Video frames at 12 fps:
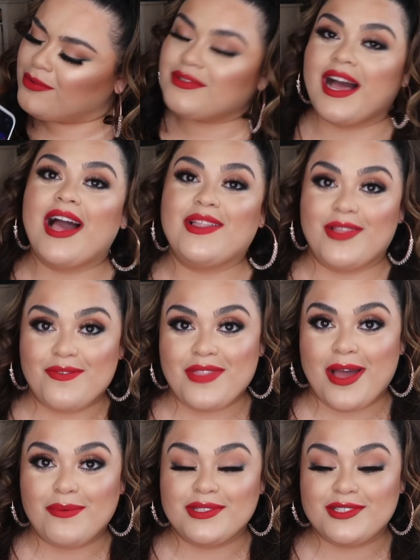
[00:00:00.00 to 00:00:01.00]
I love
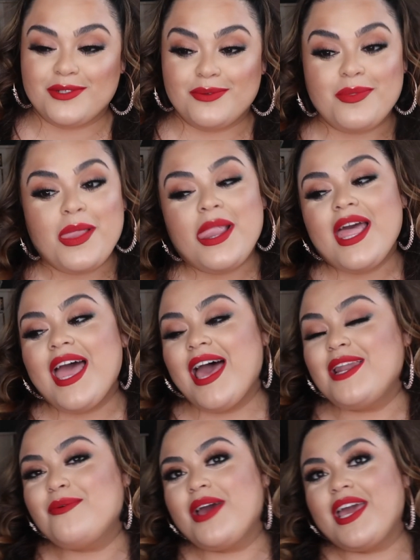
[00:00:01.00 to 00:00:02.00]
that one too.
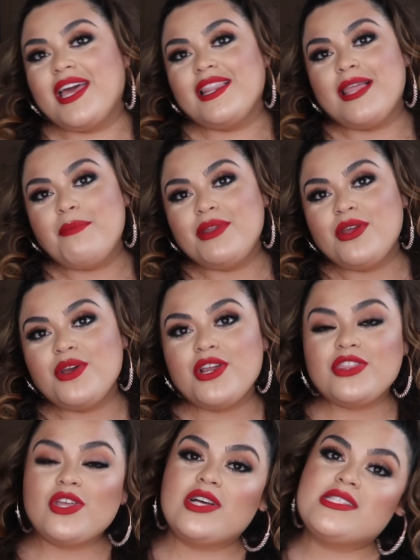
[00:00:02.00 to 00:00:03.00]
Anyway, let me know your
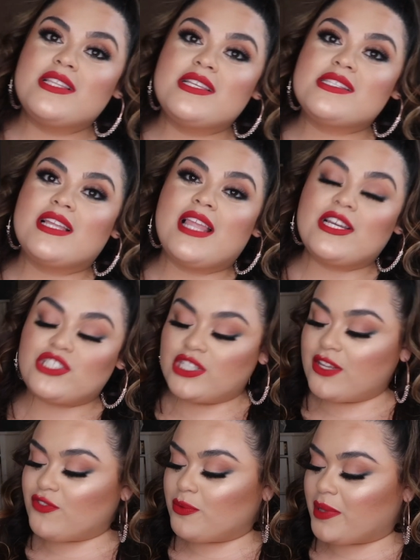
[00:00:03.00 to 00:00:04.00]
thoughts on this
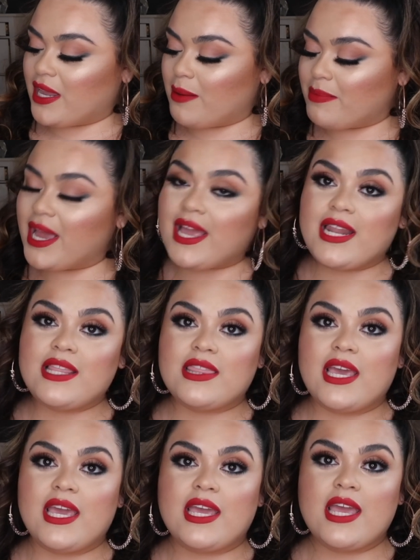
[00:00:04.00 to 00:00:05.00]
collection, if you plan on buying
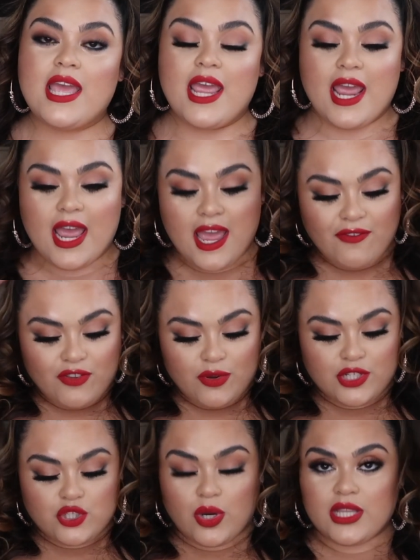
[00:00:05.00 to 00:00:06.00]
anything, if you
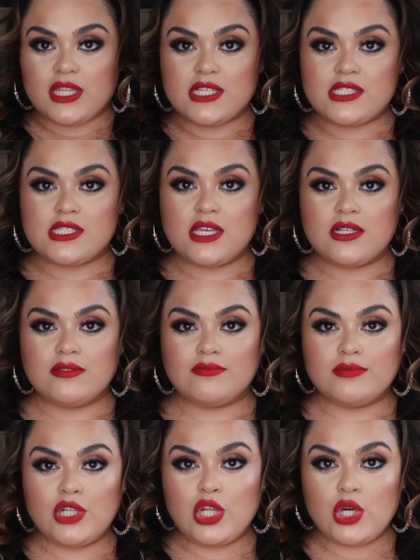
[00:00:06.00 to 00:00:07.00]
enjoyed this
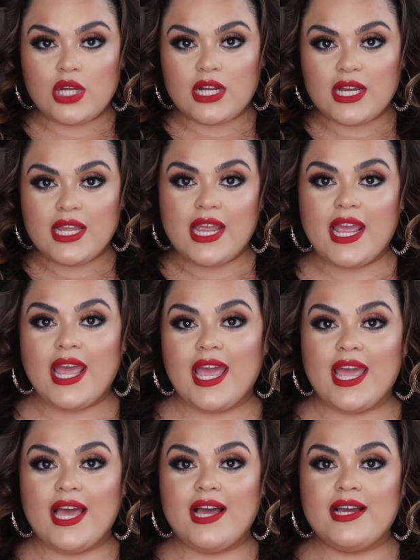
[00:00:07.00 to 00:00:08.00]
look,
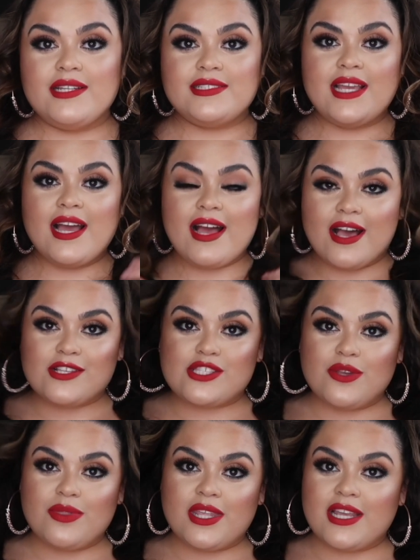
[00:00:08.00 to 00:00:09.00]
and yeah, I'll
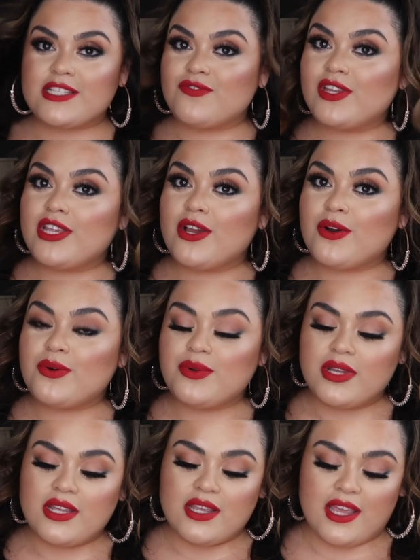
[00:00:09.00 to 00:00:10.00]
see you in the next video.
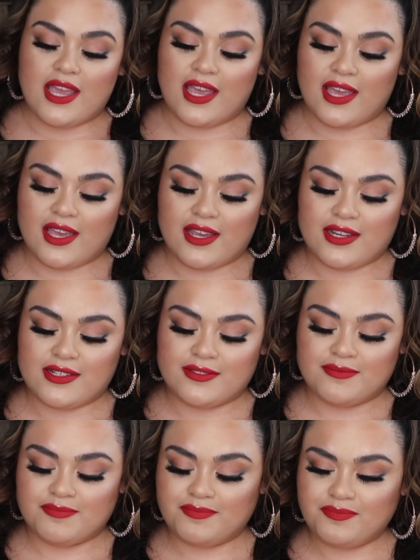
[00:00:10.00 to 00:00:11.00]

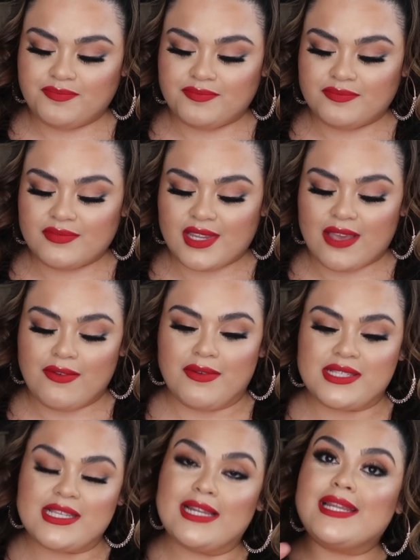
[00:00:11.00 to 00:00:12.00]
And que
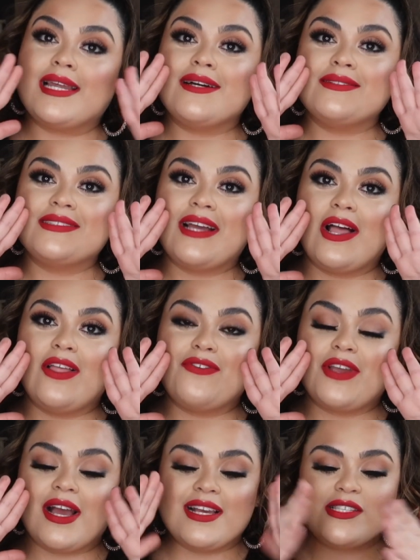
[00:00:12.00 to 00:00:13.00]
viva Selena. I love
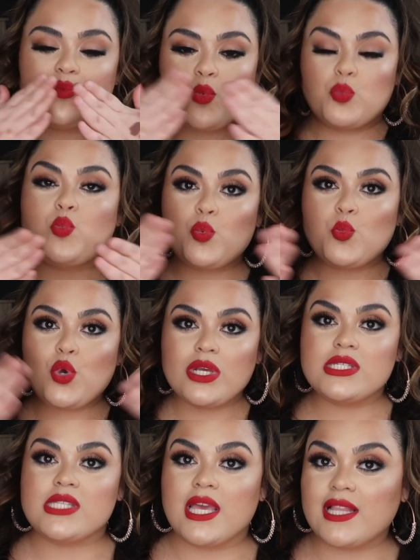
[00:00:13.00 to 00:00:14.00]
you guys.
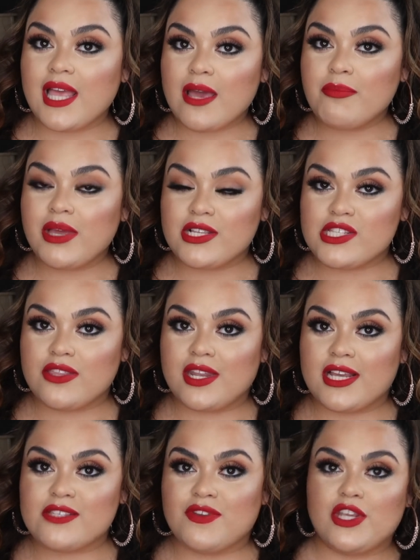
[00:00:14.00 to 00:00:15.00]
Stay glam. I'll see you in
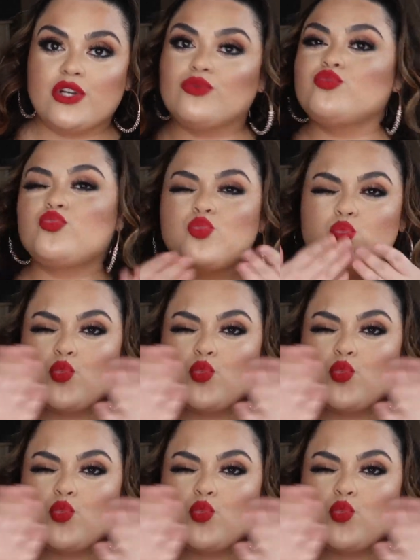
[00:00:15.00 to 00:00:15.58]
the next video.